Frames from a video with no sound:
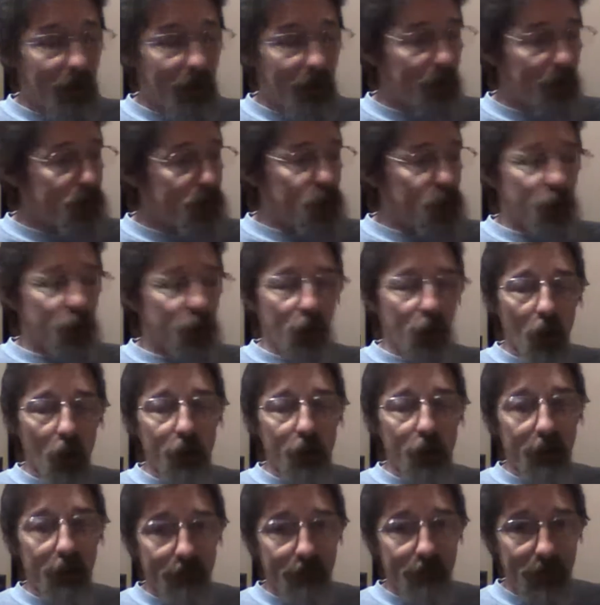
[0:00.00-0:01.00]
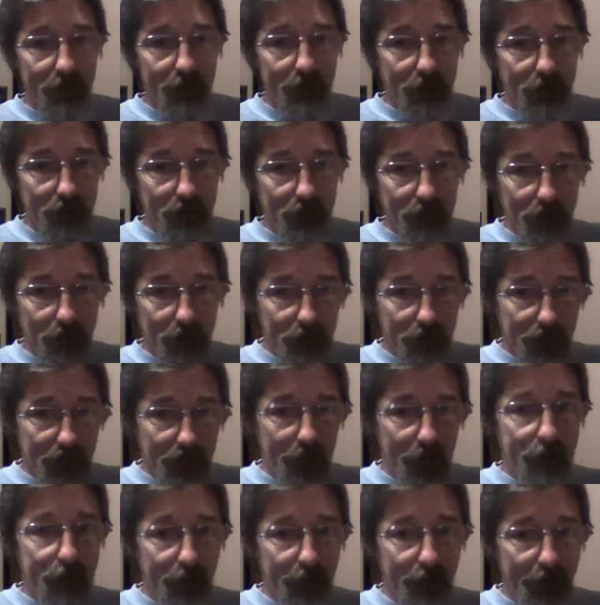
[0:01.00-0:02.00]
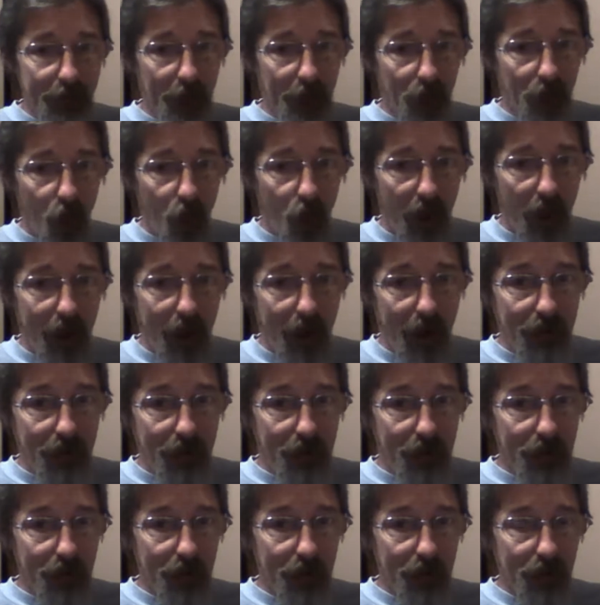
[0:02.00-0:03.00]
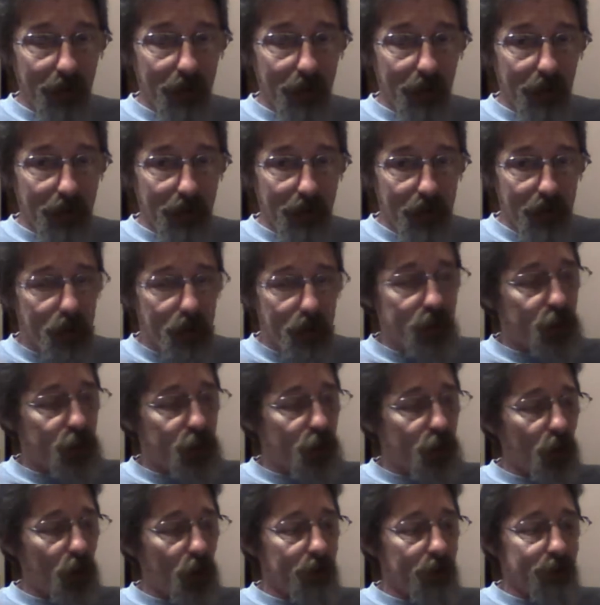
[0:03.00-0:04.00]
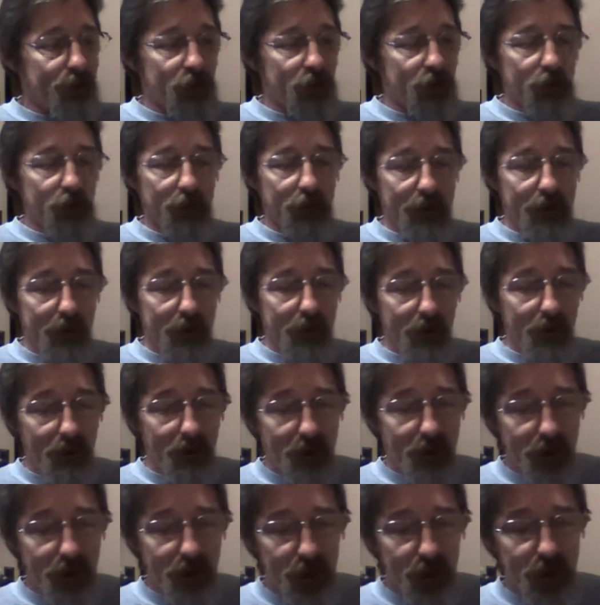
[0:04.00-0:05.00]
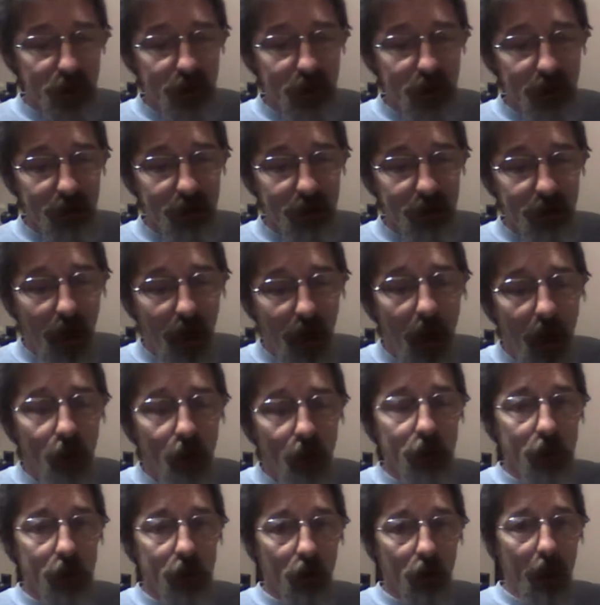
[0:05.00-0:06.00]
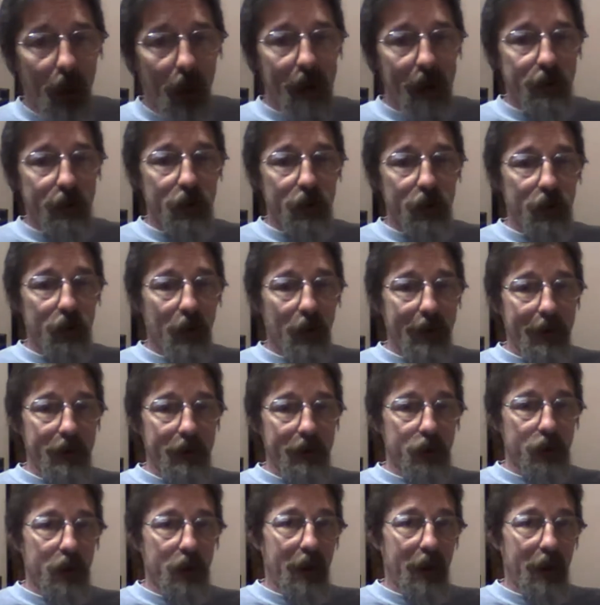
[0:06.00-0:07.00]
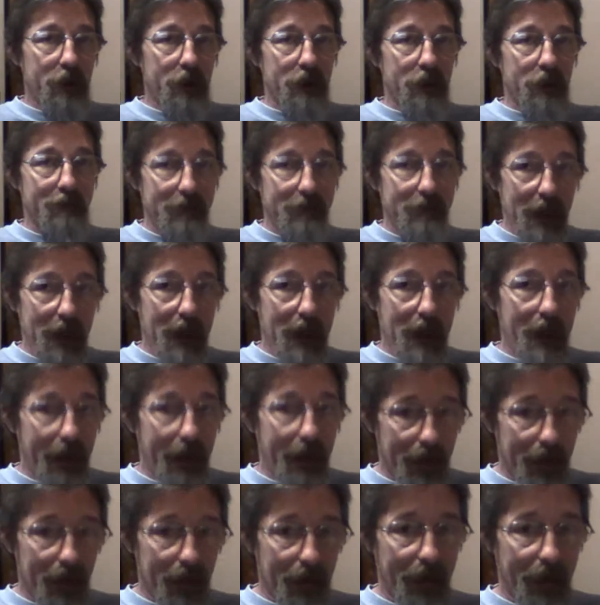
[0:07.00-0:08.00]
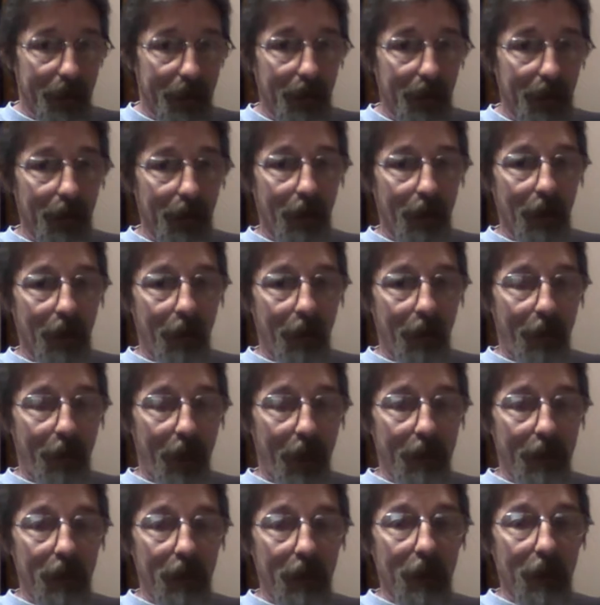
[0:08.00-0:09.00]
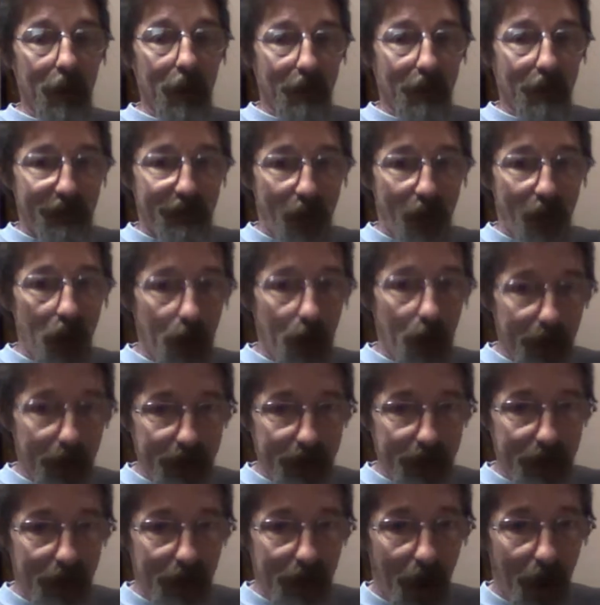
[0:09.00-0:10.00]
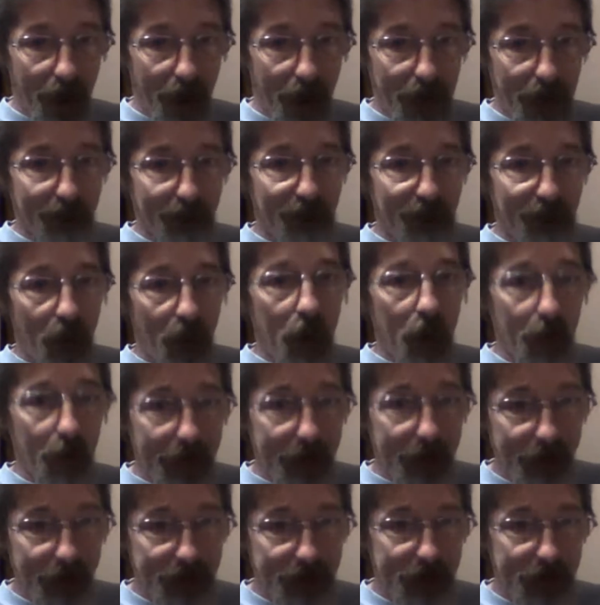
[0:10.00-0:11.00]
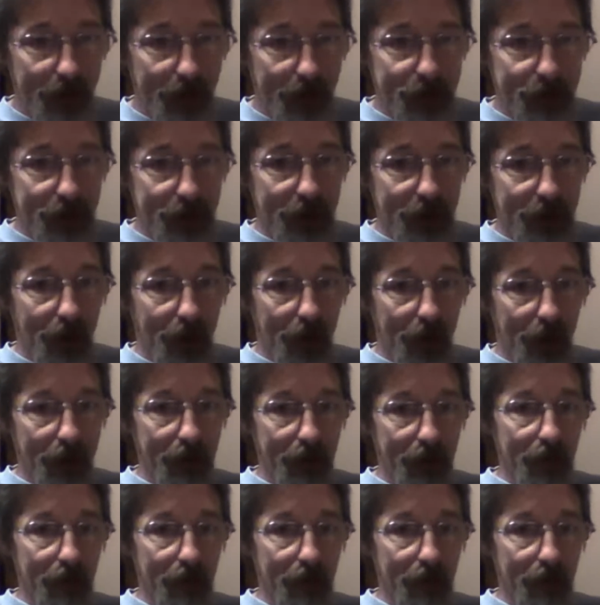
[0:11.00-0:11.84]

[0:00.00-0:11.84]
Show them there's a better way. You can show them just in how your grass is going to change immediately upon following the guide and following the steps in the guide.